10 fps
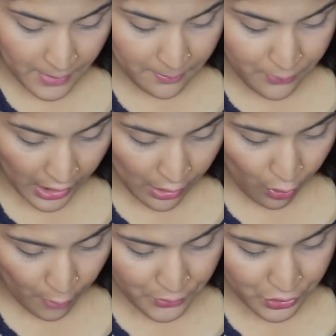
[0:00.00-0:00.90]
my
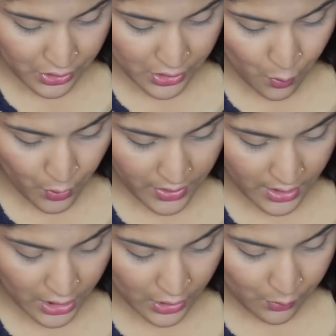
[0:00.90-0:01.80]
brow options
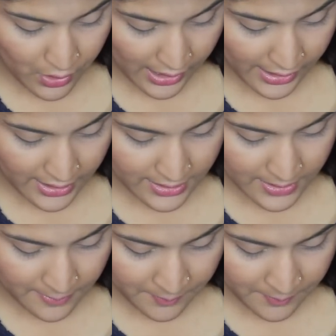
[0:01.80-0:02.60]
with you guys.